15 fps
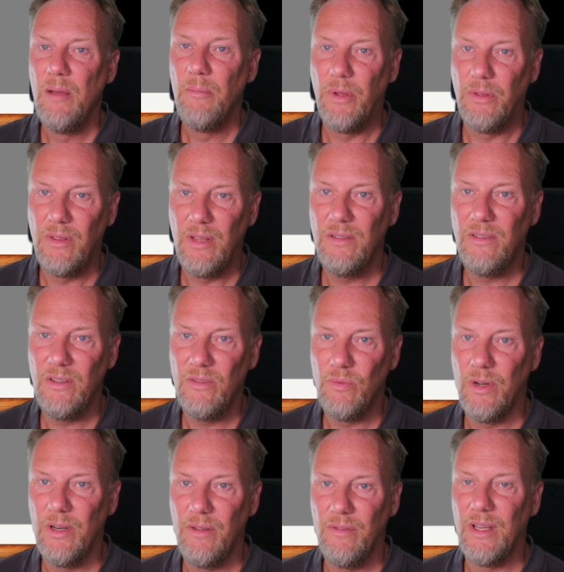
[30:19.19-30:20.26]
but this is
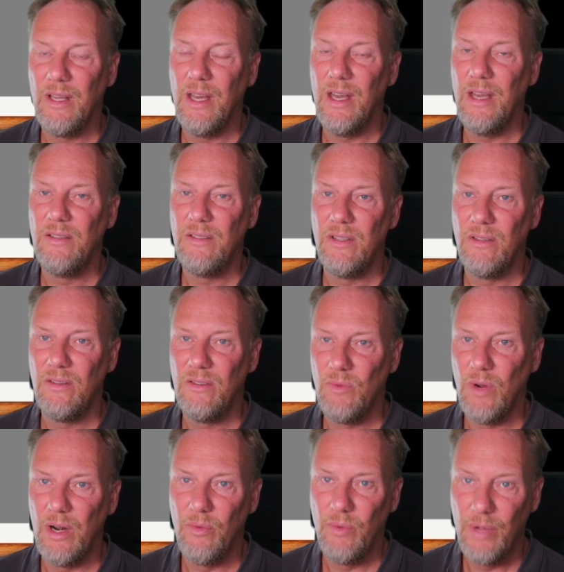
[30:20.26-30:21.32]
one of the cases
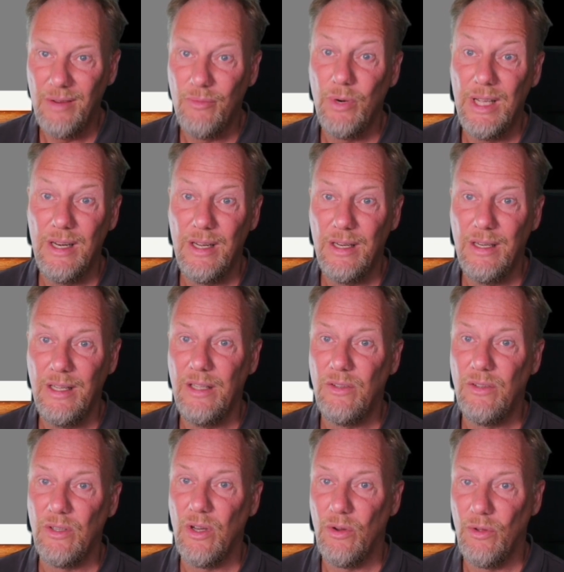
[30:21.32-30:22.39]
where we really need
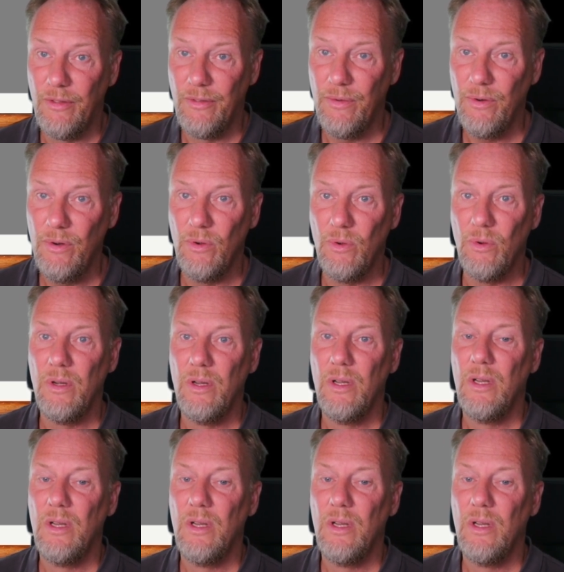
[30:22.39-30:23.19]
to go through